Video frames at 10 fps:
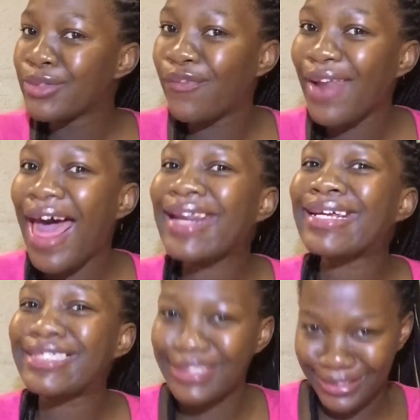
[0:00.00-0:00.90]

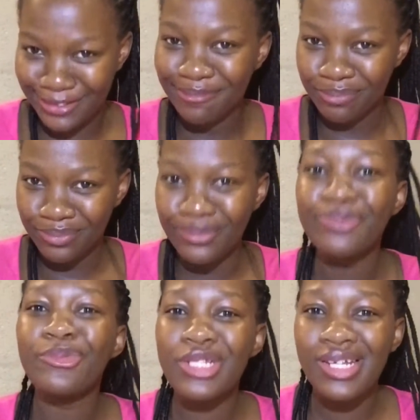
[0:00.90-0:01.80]
flourish.
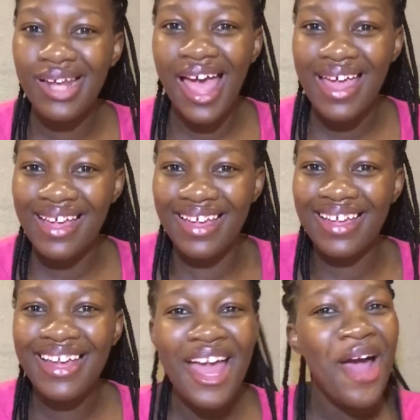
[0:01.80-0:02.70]
We need our
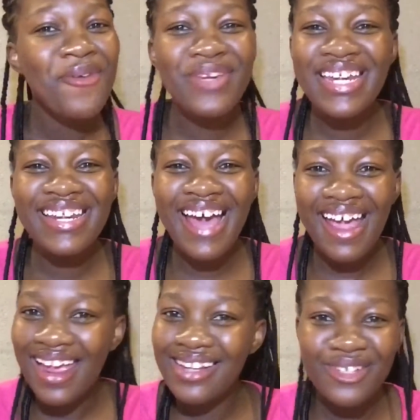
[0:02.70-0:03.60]
hair, we need our
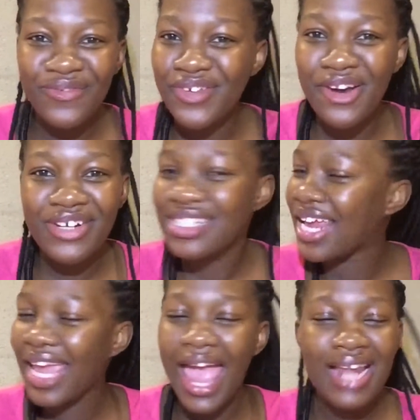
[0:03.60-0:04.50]
hair to flourish.
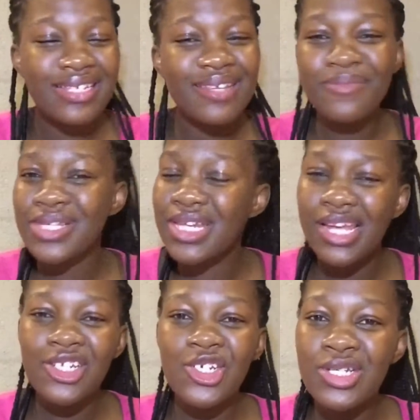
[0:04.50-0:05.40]
Like at some
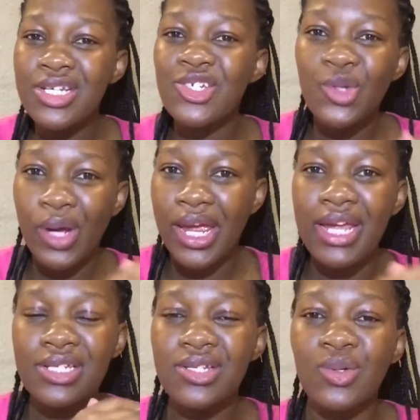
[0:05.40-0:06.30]
stage, you need your
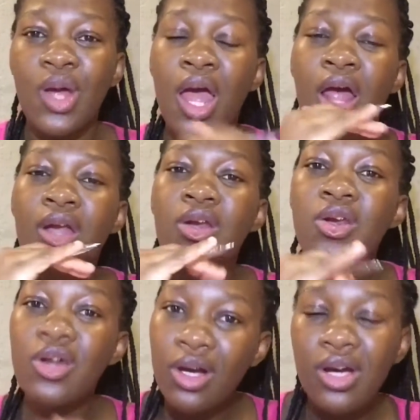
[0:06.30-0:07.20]
hair to
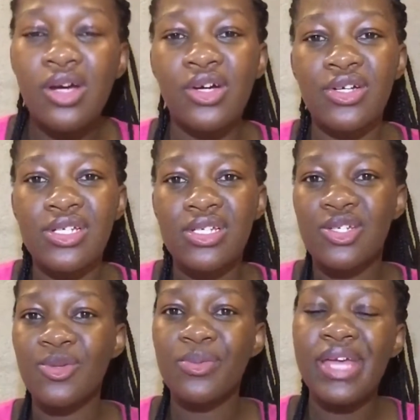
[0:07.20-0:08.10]
look good,
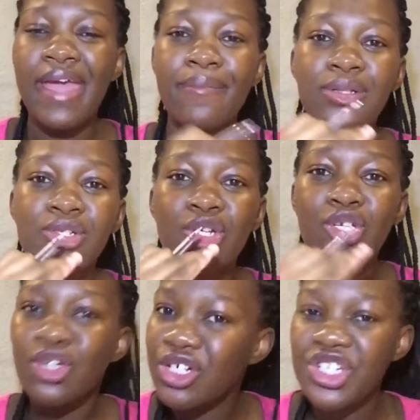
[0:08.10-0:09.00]
to be able to
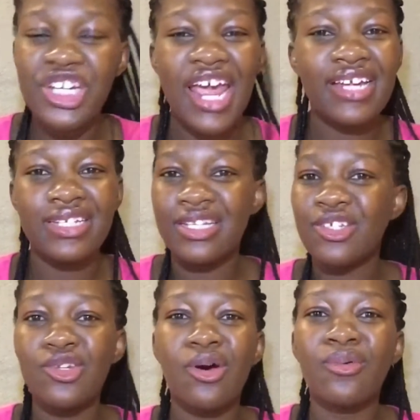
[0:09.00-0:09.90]
look shiny.
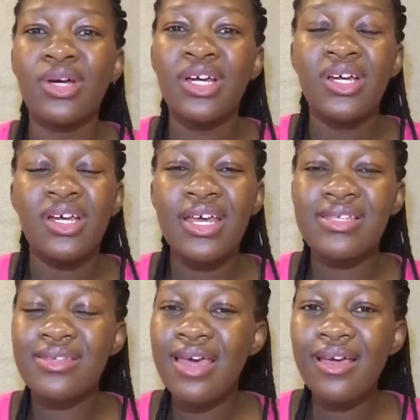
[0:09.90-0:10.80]
You know,
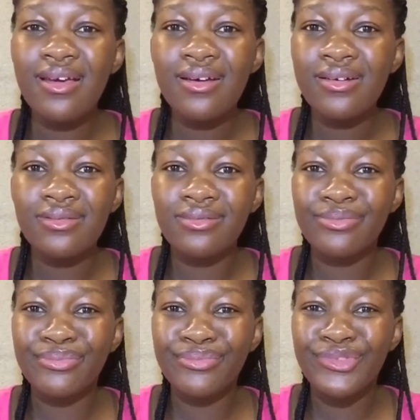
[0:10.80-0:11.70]
it's
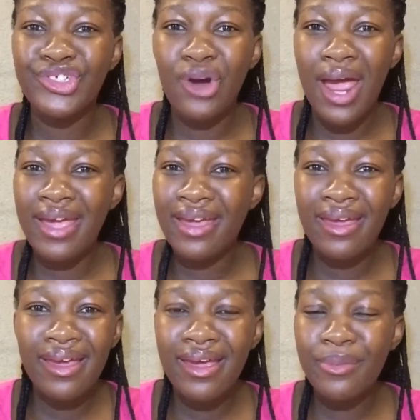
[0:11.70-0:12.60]
saying dry
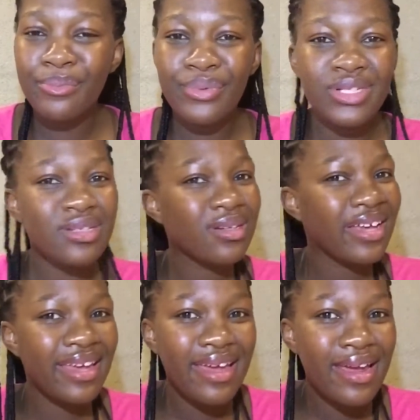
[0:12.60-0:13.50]
hair, brittle
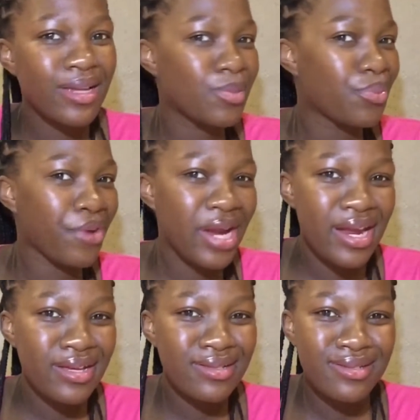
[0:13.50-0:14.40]
hair, it
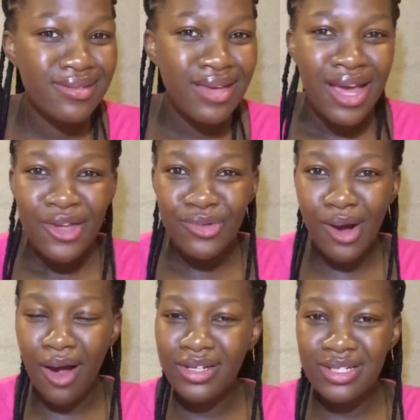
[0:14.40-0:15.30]
breaks. You
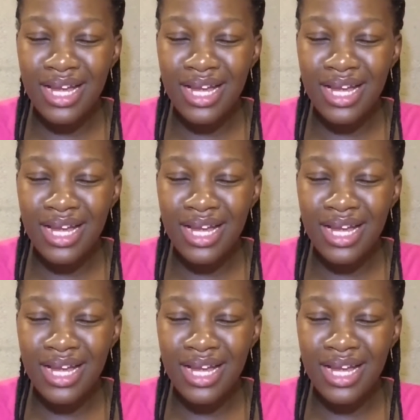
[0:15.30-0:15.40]
can't